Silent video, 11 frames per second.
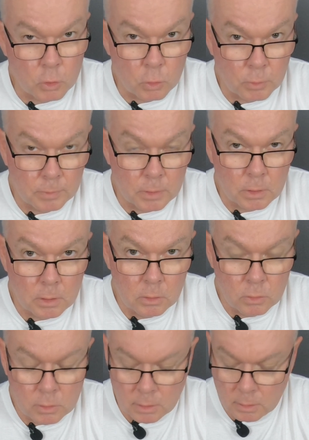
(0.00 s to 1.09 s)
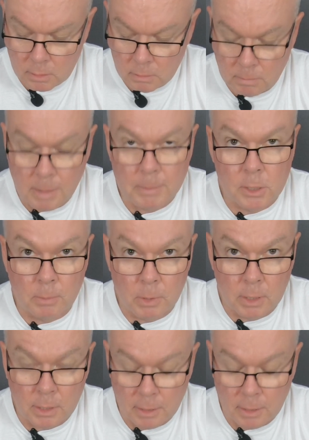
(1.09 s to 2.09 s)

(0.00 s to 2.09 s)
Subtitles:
sure if it's in New Zealand, maybe somebody can